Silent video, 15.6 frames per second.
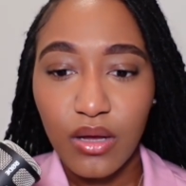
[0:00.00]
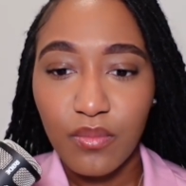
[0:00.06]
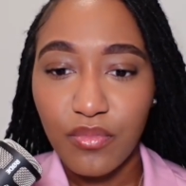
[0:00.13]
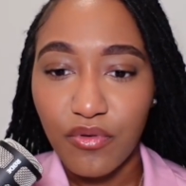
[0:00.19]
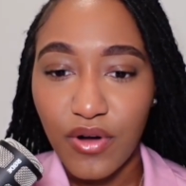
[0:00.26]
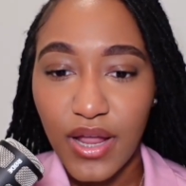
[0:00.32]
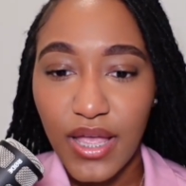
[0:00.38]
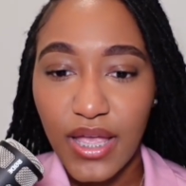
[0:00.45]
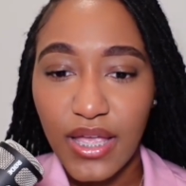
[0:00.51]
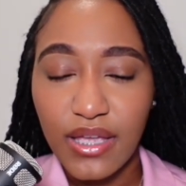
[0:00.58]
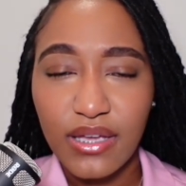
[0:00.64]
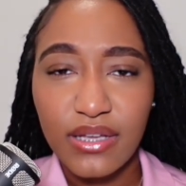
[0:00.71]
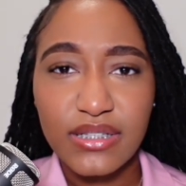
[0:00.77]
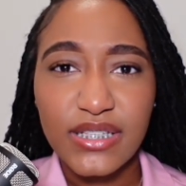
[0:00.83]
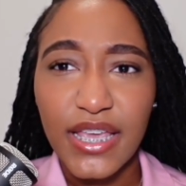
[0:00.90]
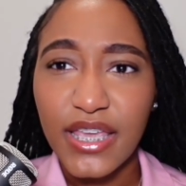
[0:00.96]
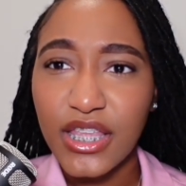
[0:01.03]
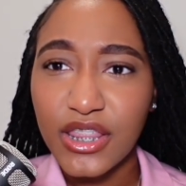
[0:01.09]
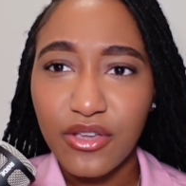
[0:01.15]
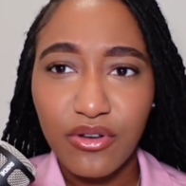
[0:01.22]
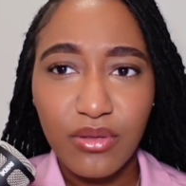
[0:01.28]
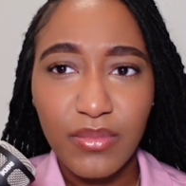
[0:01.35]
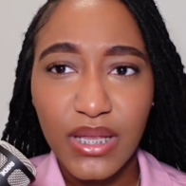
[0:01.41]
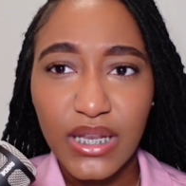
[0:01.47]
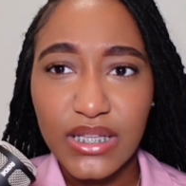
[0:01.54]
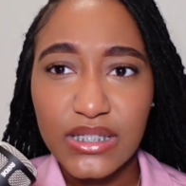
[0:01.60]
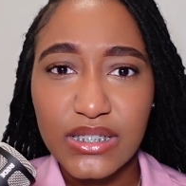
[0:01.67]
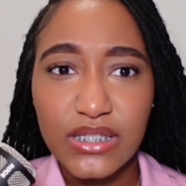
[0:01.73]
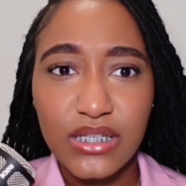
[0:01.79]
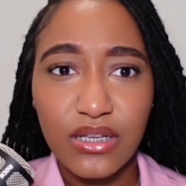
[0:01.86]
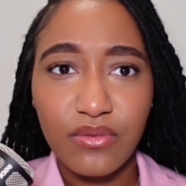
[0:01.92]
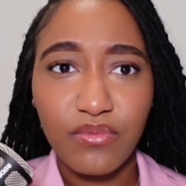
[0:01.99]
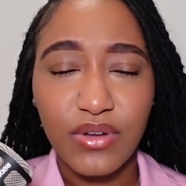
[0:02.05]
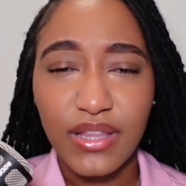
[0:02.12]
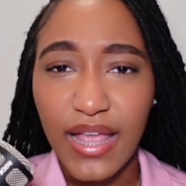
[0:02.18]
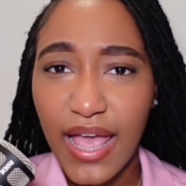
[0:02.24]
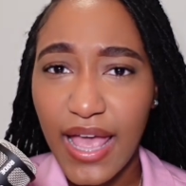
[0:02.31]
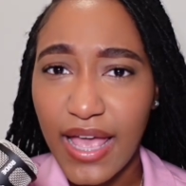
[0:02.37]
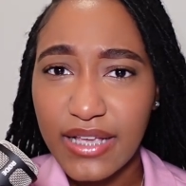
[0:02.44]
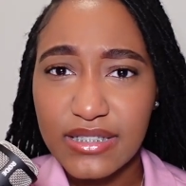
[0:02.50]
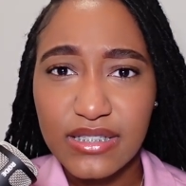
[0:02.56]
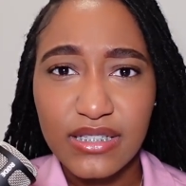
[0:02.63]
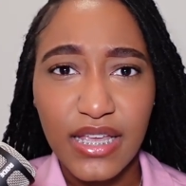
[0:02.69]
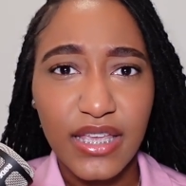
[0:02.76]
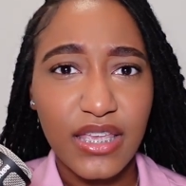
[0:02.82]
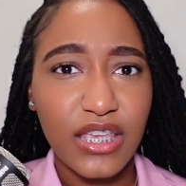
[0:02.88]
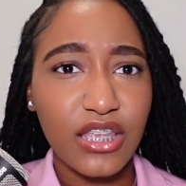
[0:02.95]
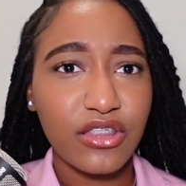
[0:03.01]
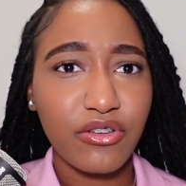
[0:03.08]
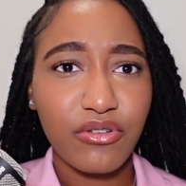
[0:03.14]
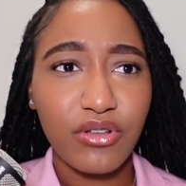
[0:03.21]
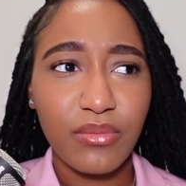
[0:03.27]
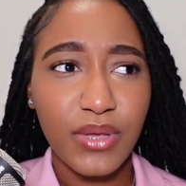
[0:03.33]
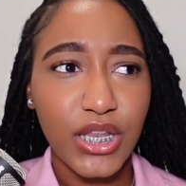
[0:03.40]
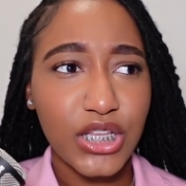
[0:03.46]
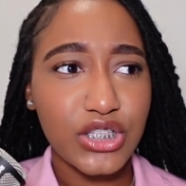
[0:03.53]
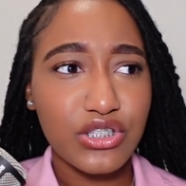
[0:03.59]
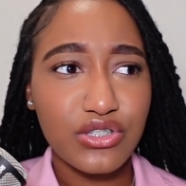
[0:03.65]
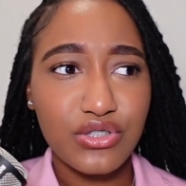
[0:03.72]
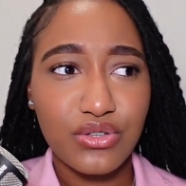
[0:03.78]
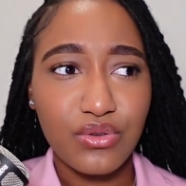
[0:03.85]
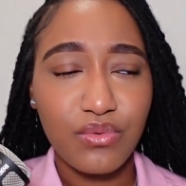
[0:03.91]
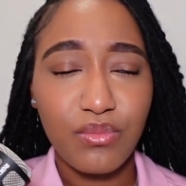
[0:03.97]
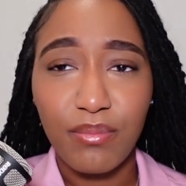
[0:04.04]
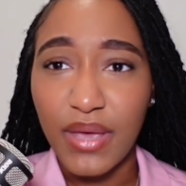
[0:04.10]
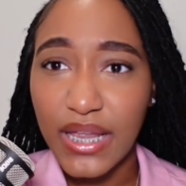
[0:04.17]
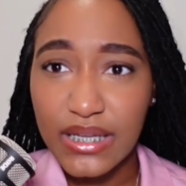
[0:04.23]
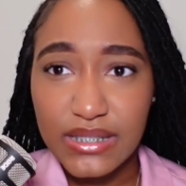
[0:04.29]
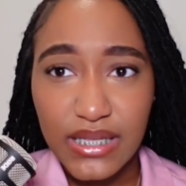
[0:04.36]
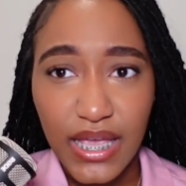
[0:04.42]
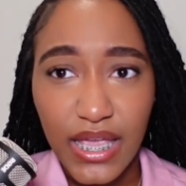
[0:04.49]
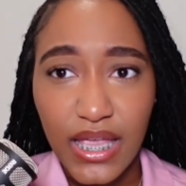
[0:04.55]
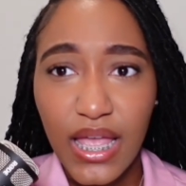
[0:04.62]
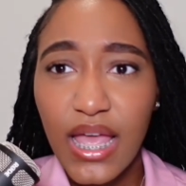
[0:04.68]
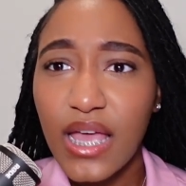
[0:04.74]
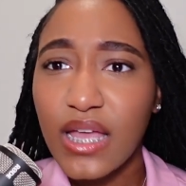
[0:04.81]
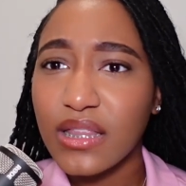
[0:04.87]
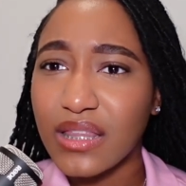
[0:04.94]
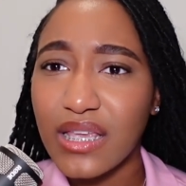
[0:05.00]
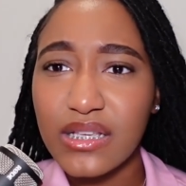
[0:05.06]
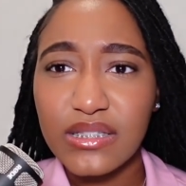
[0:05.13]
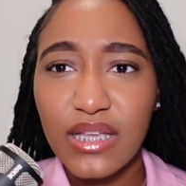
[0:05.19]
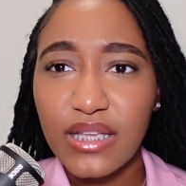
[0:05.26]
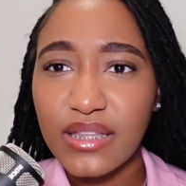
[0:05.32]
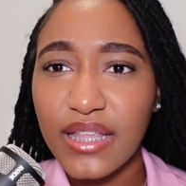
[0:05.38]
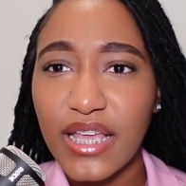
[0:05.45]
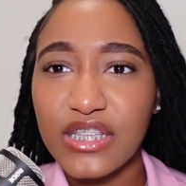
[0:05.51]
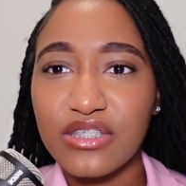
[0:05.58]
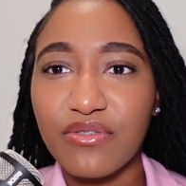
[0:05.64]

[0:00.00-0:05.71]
praying, taking 30 minutes to relax, taking 30 minutes to meditate, things like that.